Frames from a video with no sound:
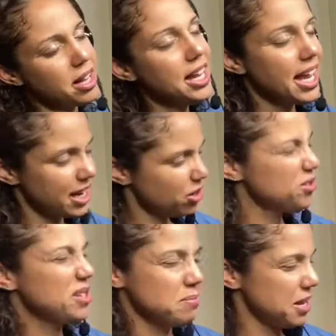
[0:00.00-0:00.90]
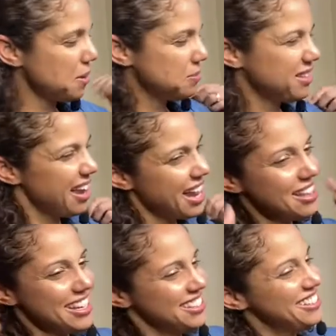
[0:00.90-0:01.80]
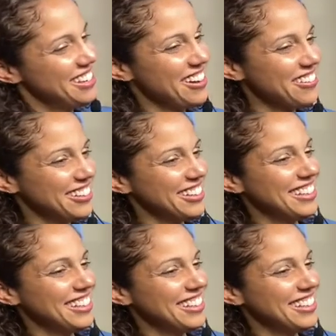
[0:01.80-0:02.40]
and I go sometimes. I like to go.